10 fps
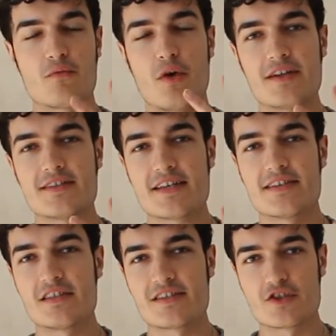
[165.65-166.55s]
What is the
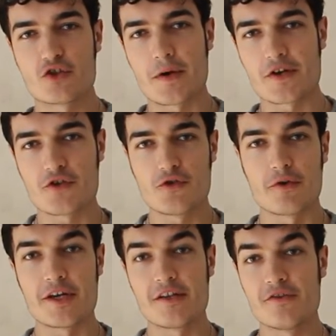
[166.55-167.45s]
ideal situation
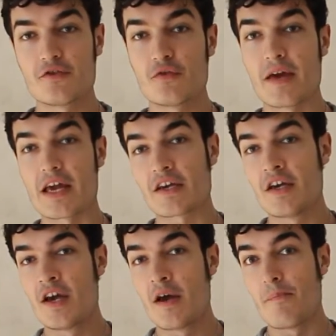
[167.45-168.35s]
you are in to
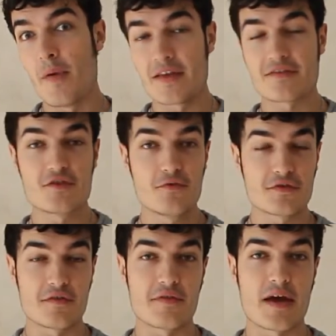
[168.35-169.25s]
make best
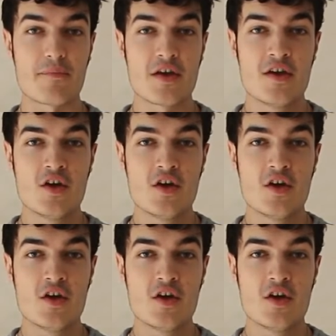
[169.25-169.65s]
use of them?